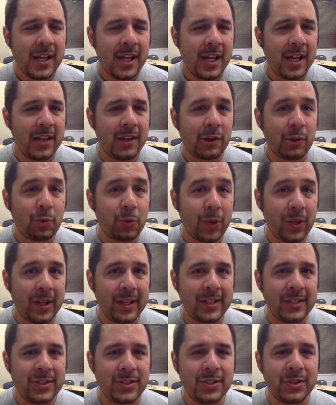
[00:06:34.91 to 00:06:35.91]
and they're
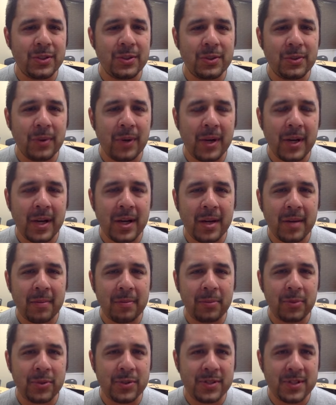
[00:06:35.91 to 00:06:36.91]
willing to
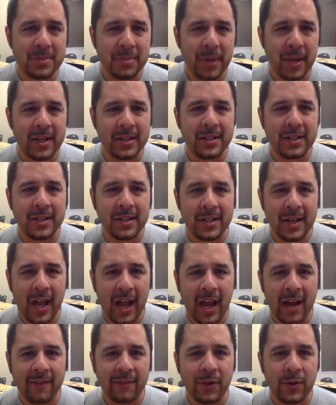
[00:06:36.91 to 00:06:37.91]
participate and
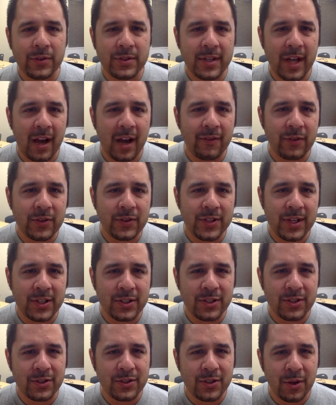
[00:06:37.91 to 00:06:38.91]
have those conversations.